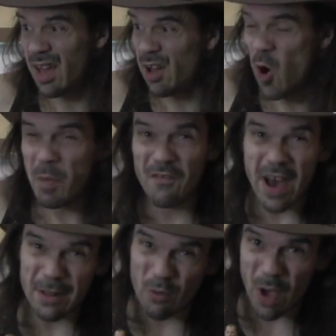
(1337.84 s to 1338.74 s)
Hope he
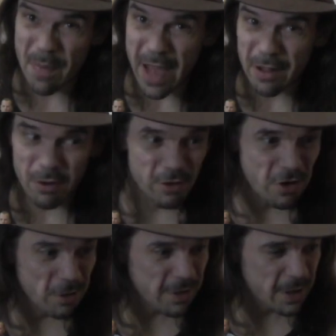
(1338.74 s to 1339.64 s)
finds his way back to New
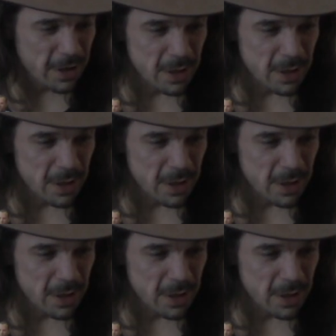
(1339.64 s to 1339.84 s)
Jersey.